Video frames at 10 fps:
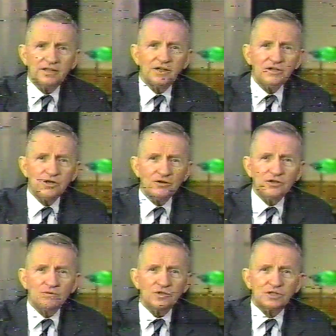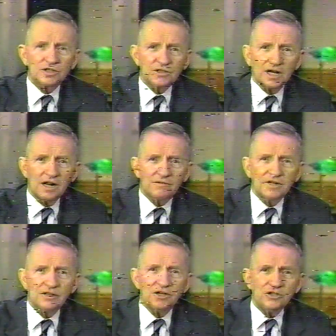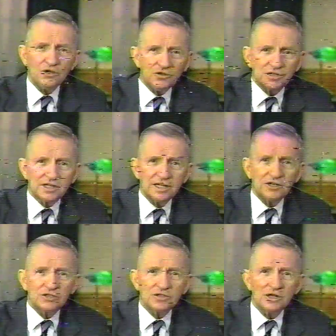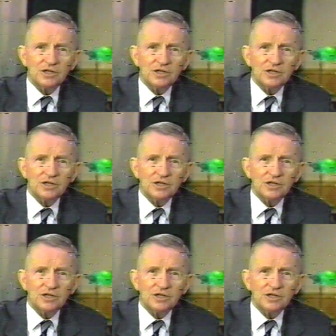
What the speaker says: The union was dissolved. The union leaders